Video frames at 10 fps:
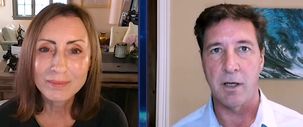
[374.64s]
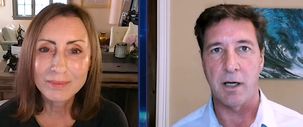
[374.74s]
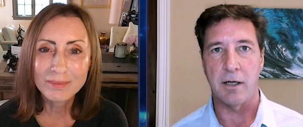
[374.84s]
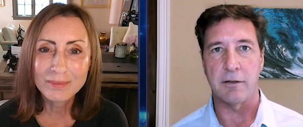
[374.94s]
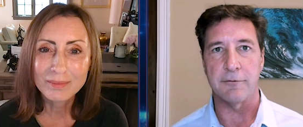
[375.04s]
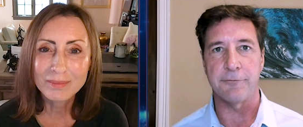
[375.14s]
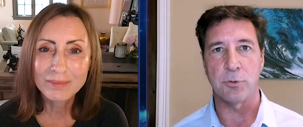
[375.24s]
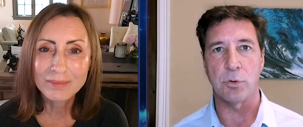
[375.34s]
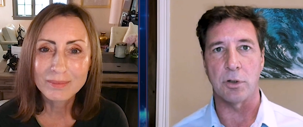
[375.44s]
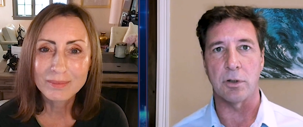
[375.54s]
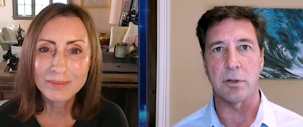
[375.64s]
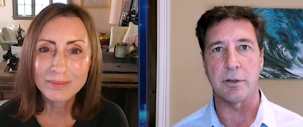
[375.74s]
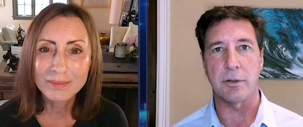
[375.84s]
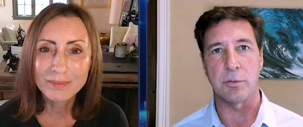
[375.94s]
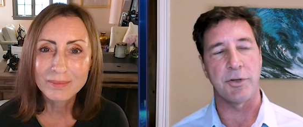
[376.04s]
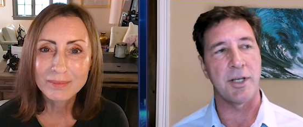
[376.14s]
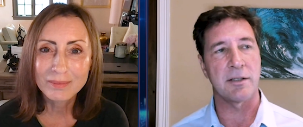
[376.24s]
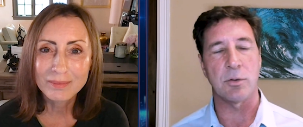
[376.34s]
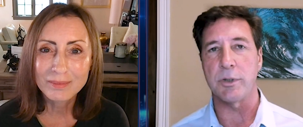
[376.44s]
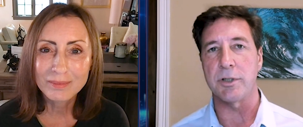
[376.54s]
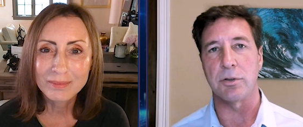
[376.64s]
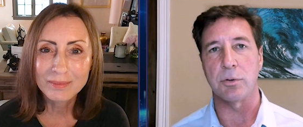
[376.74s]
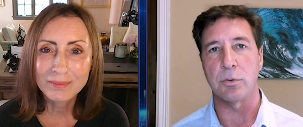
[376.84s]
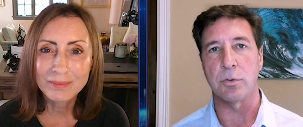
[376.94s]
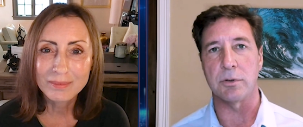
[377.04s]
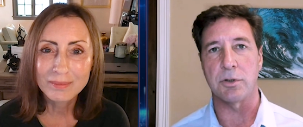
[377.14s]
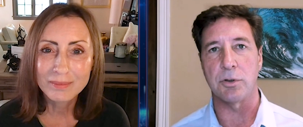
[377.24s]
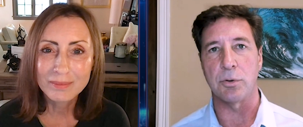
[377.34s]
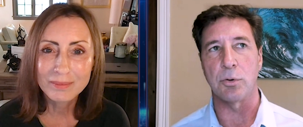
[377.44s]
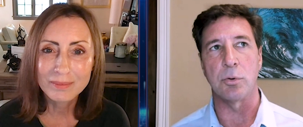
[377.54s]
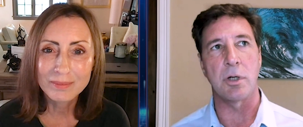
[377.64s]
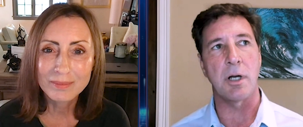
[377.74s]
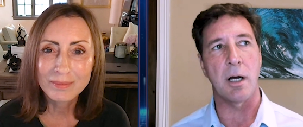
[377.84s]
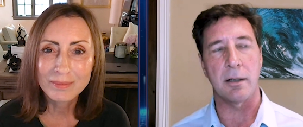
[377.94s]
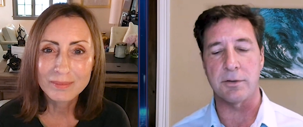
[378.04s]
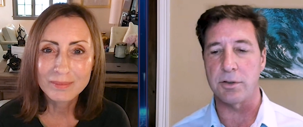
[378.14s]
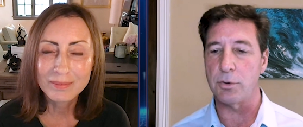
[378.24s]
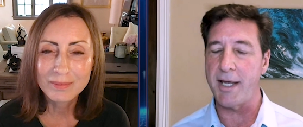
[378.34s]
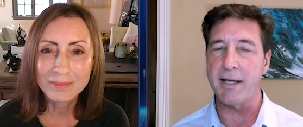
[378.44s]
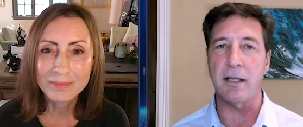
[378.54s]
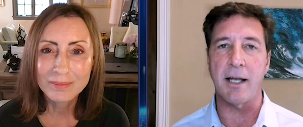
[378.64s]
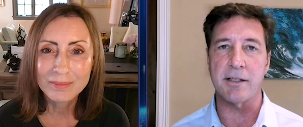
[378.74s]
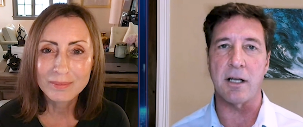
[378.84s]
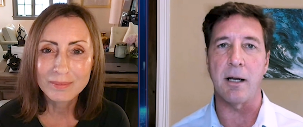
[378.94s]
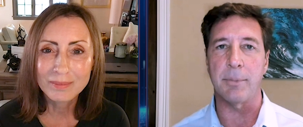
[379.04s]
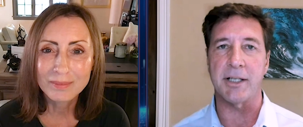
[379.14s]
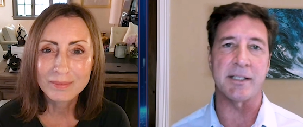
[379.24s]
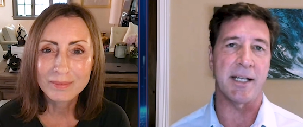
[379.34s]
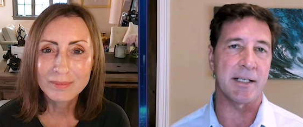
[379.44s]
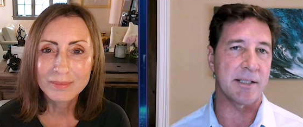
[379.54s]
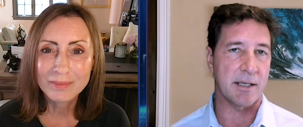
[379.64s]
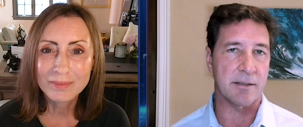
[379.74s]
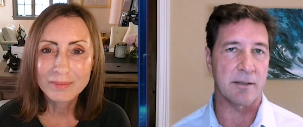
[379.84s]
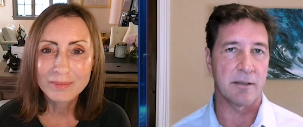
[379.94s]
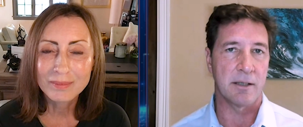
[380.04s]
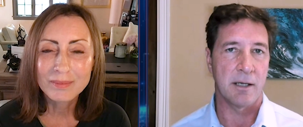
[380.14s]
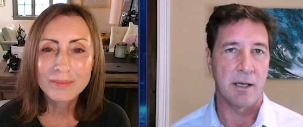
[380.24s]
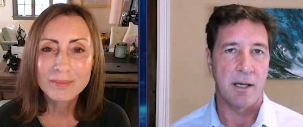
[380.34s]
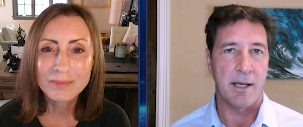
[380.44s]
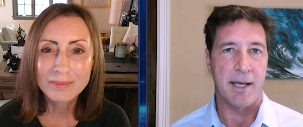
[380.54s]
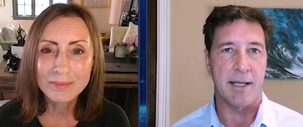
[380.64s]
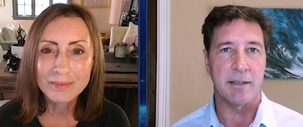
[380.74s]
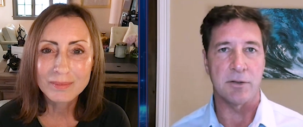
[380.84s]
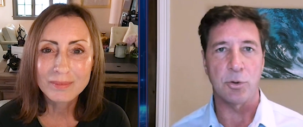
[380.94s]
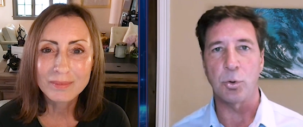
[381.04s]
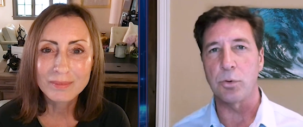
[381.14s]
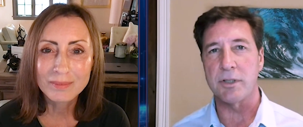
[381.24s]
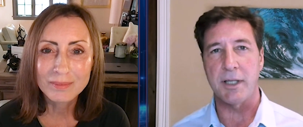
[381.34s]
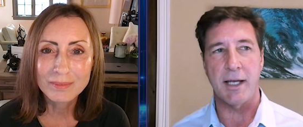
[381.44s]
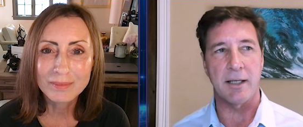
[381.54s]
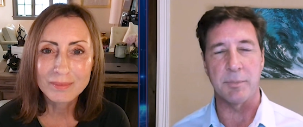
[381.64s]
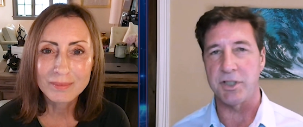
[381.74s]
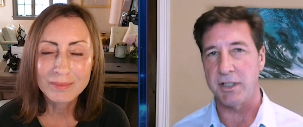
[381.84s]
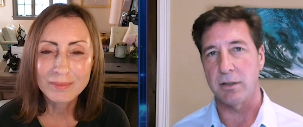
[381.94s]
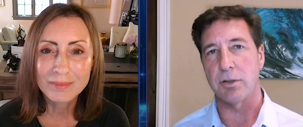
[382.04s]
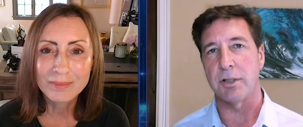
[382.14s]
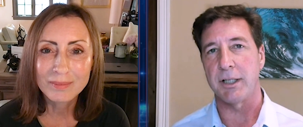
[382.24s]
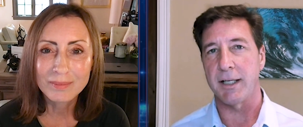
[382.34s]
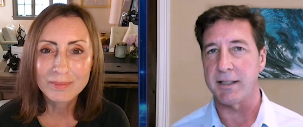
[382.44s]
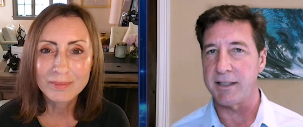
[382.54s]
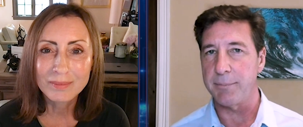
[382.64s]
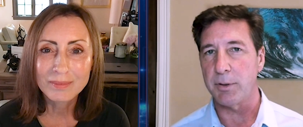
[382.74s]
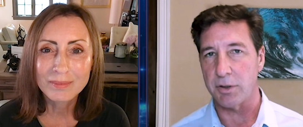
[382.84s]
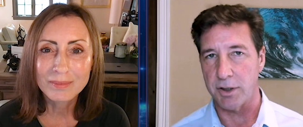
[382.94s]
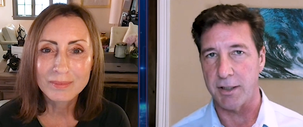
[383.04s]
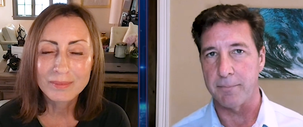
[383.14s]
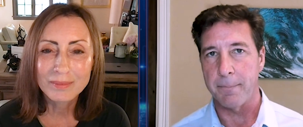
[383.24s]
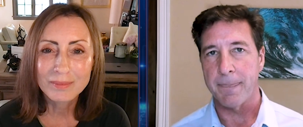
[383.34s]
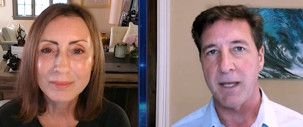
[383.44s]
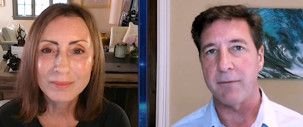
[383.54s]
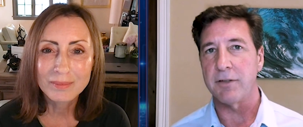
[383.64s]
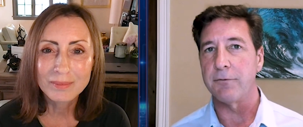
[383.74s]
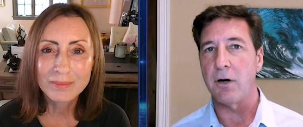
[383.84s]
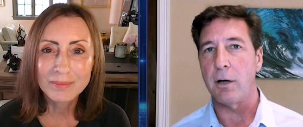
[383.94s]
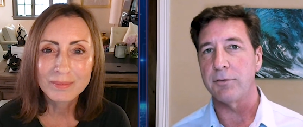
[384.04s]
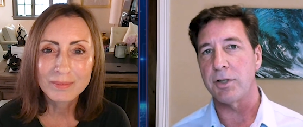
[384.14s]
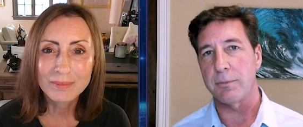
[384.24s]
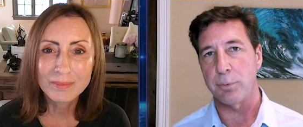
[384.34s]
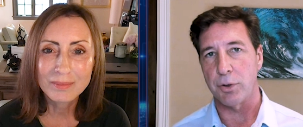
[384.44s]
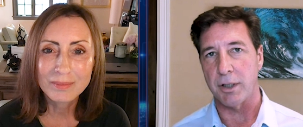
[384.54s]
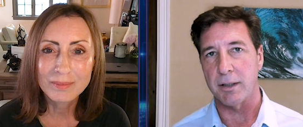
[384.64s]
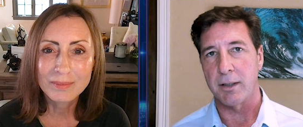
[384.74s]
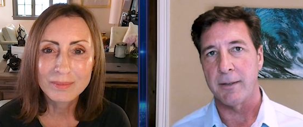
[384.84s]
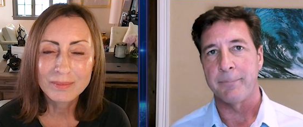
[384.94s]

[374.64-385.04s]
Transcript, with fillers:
Speaker 1: uh, for things that we do to co- to analyze complex data sets. And tools like machine learning and deep learning have evolved to the point